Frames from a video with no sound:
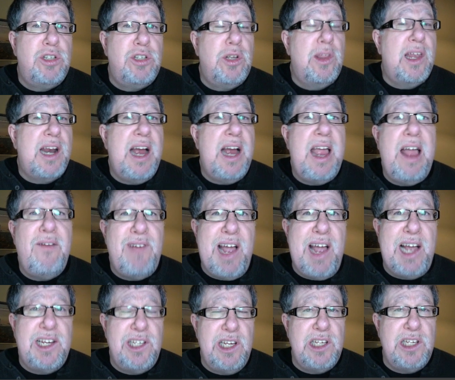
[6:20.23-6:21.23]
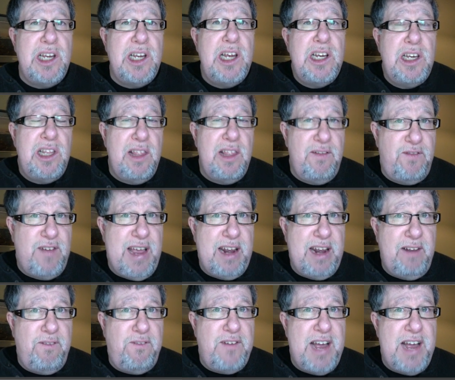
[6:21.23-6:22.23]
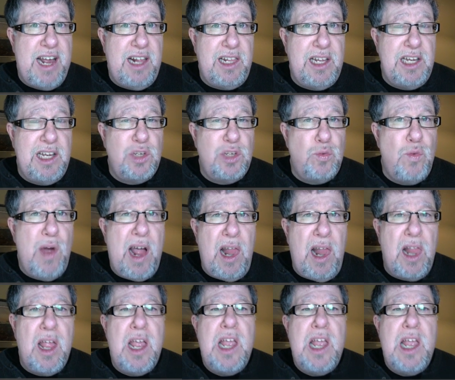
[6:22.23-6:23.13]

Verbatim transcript: so that I have access to the final file as well.